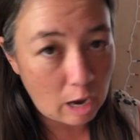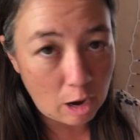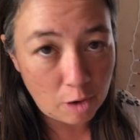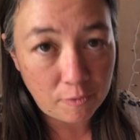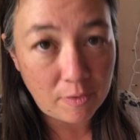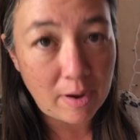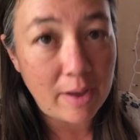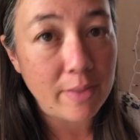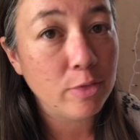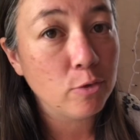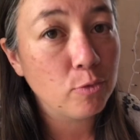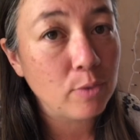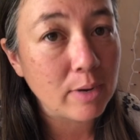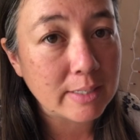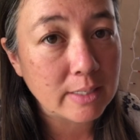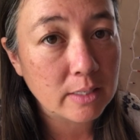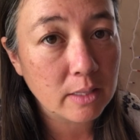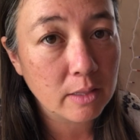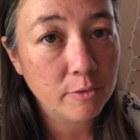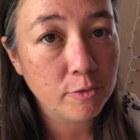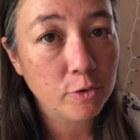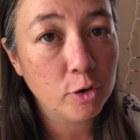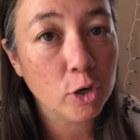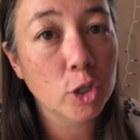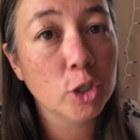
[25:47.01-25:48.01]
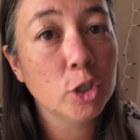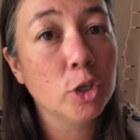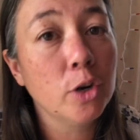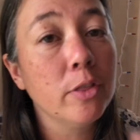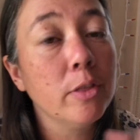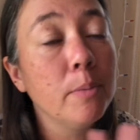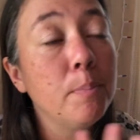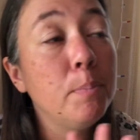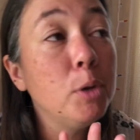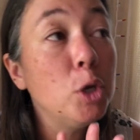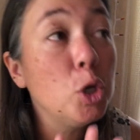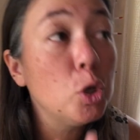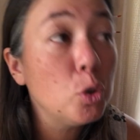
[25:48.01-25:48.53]
I'll find the rest of the furniture.
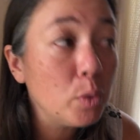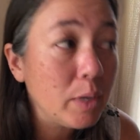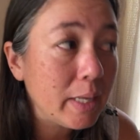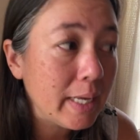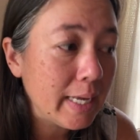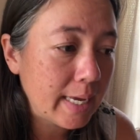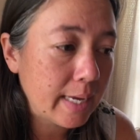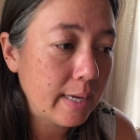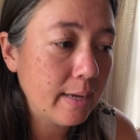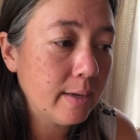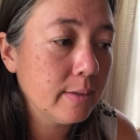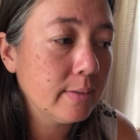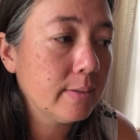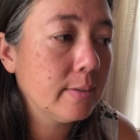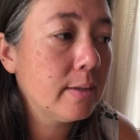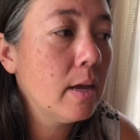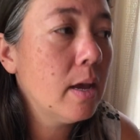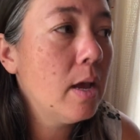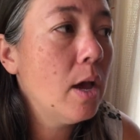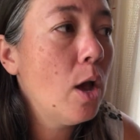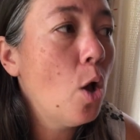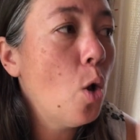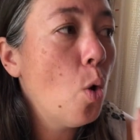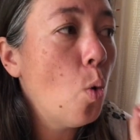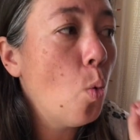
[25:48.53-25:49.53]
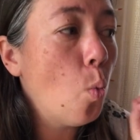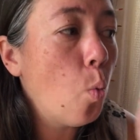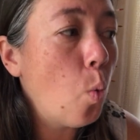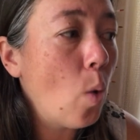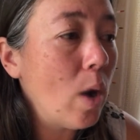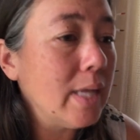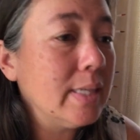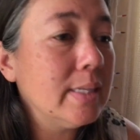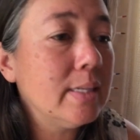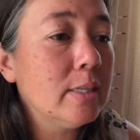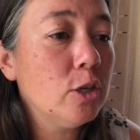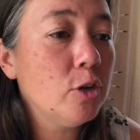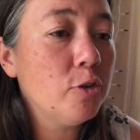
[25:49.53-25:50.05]
The beauty is,
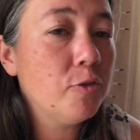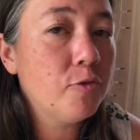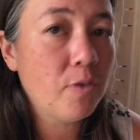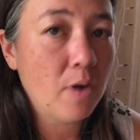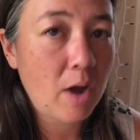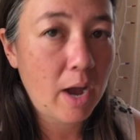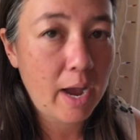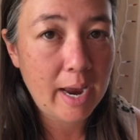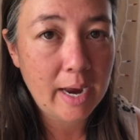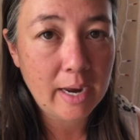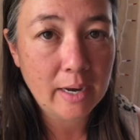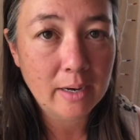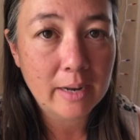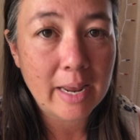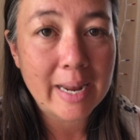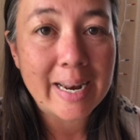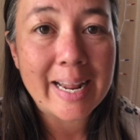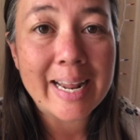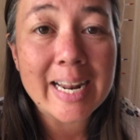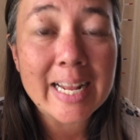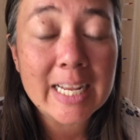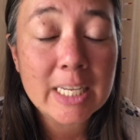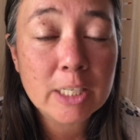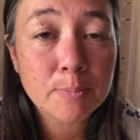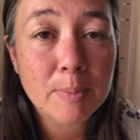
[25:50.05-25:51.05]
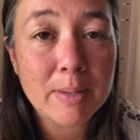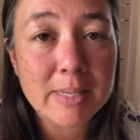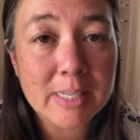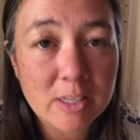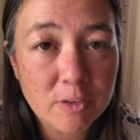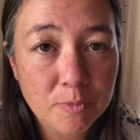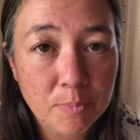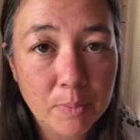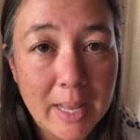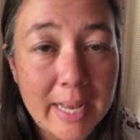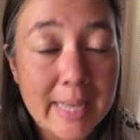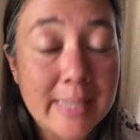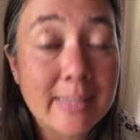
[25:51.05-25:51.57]
once you find an
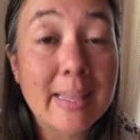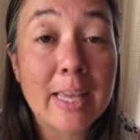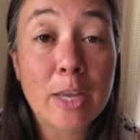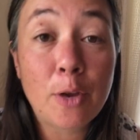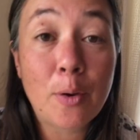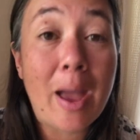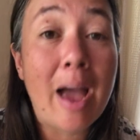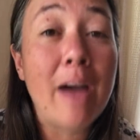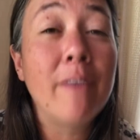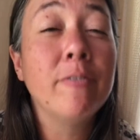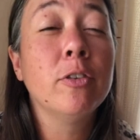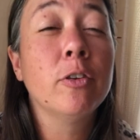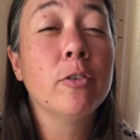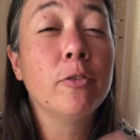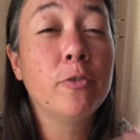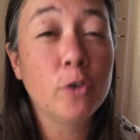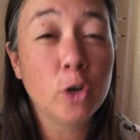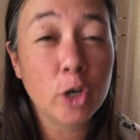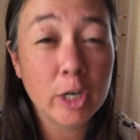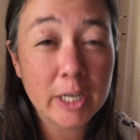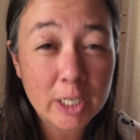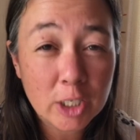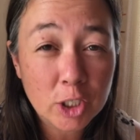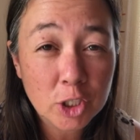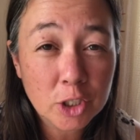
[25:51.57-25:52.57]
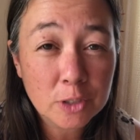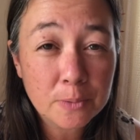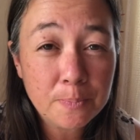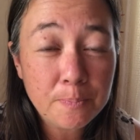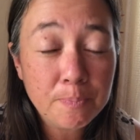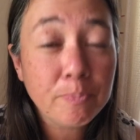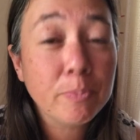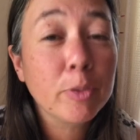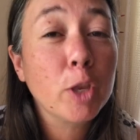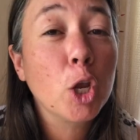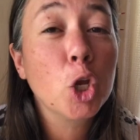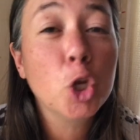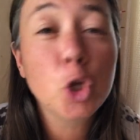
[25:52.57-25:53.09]
inexpensive place that you have to furnish,
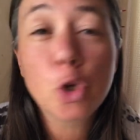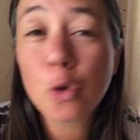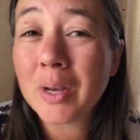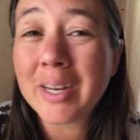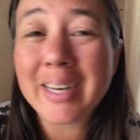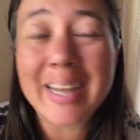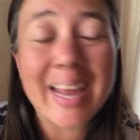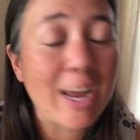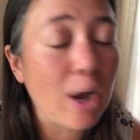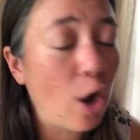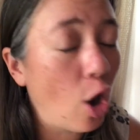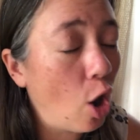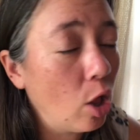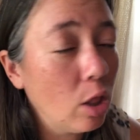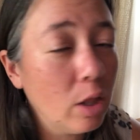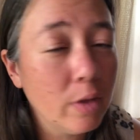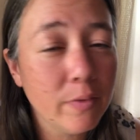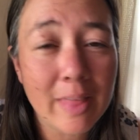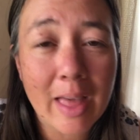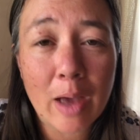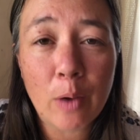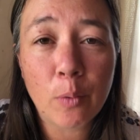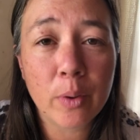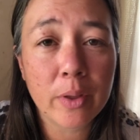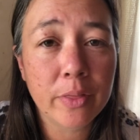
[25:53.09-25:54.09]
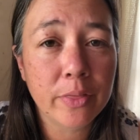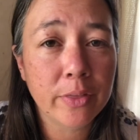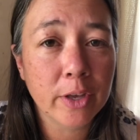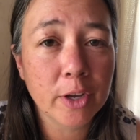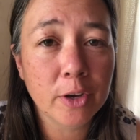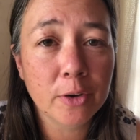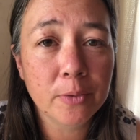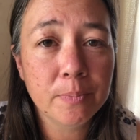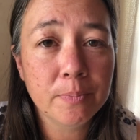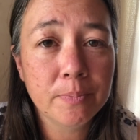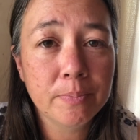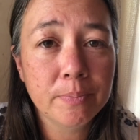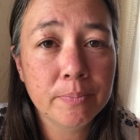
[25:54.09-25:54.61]
you can take all of that with
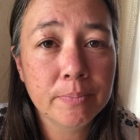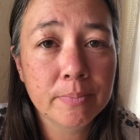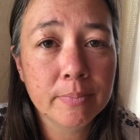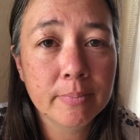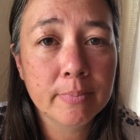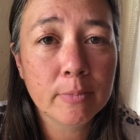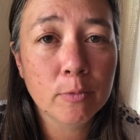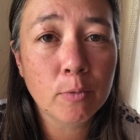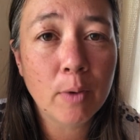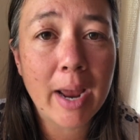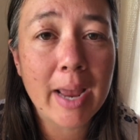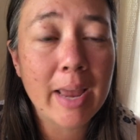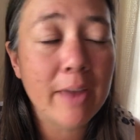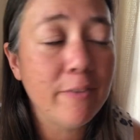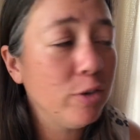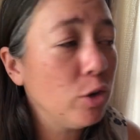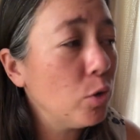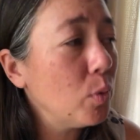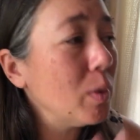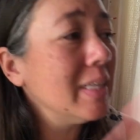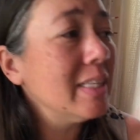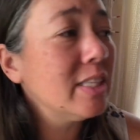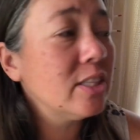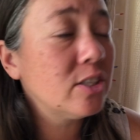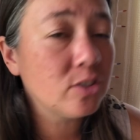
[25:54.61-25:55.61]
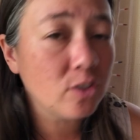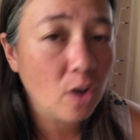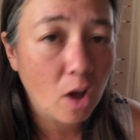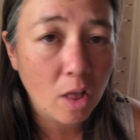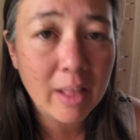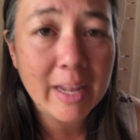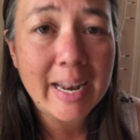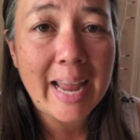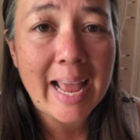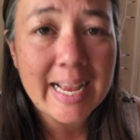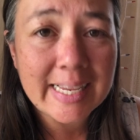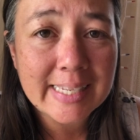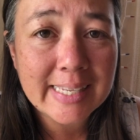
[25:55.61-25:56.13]
you, right? If you install
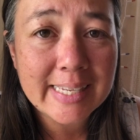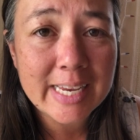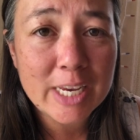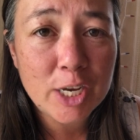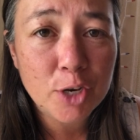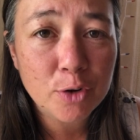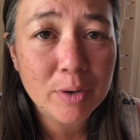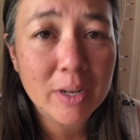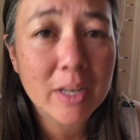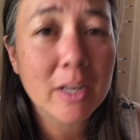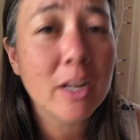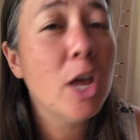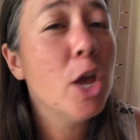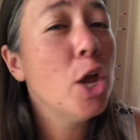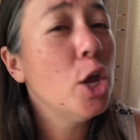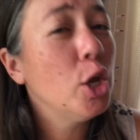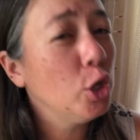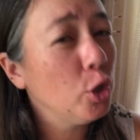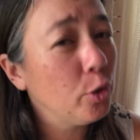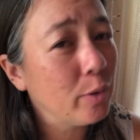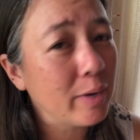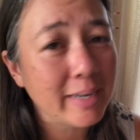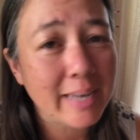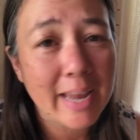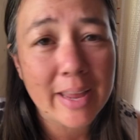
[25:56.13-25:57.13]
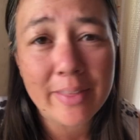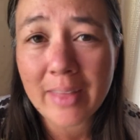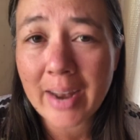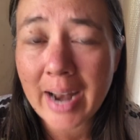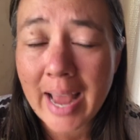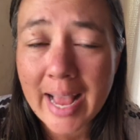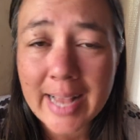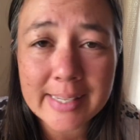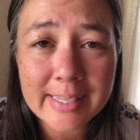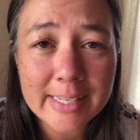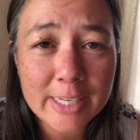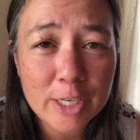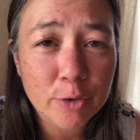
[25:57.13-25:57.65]
an AC unit, you can take that
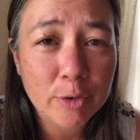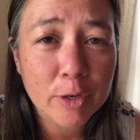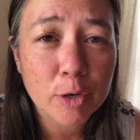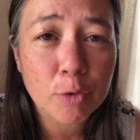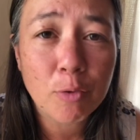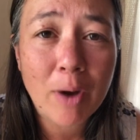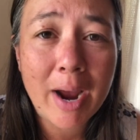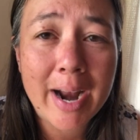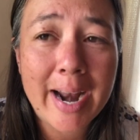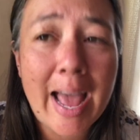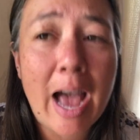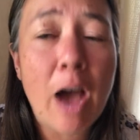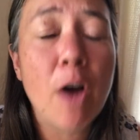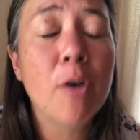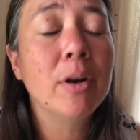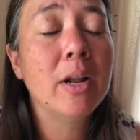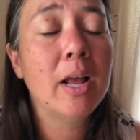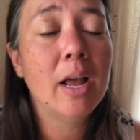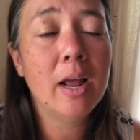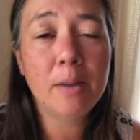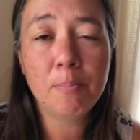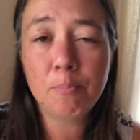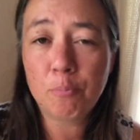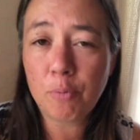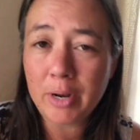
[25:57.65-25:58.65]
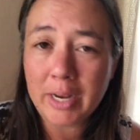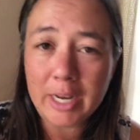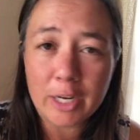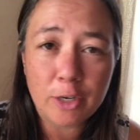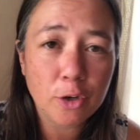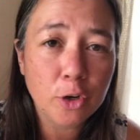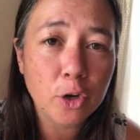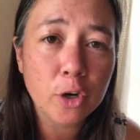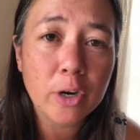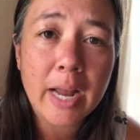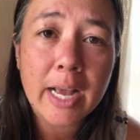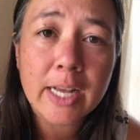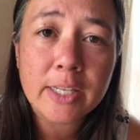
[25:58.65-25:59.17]
AC unit right out and bring it
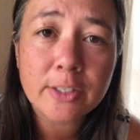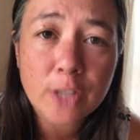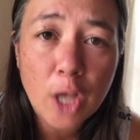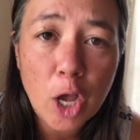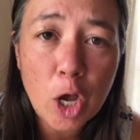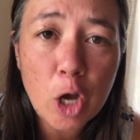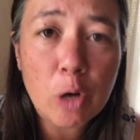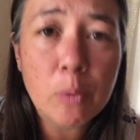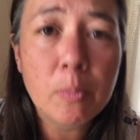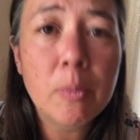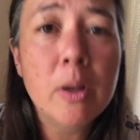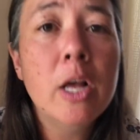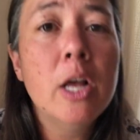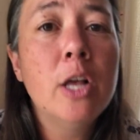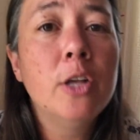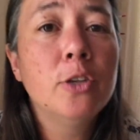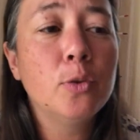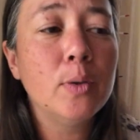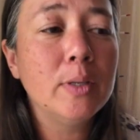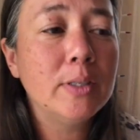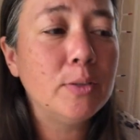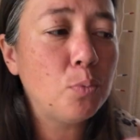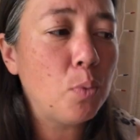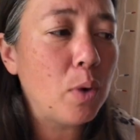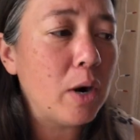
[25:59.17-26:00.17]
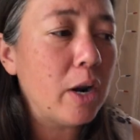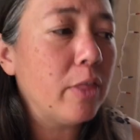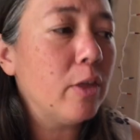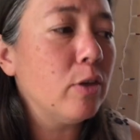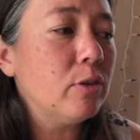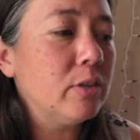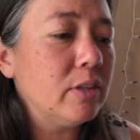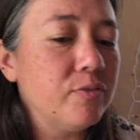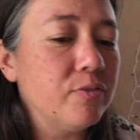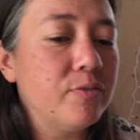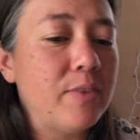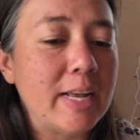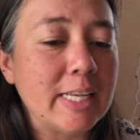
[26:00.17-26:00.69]
to your next home. So it's one of
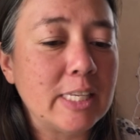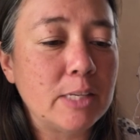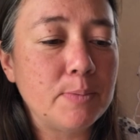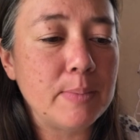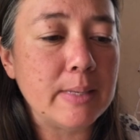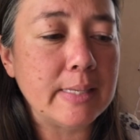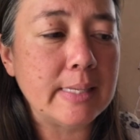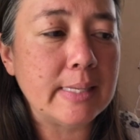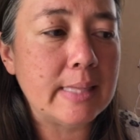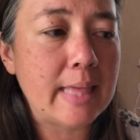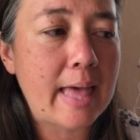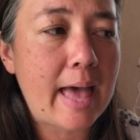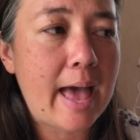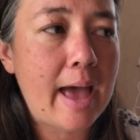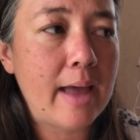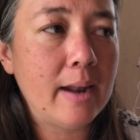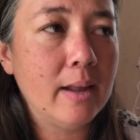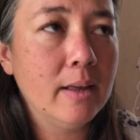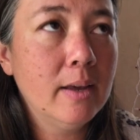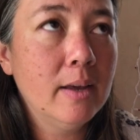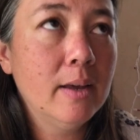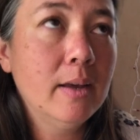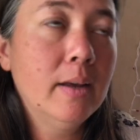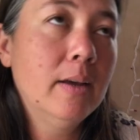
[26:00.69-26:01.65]
investments that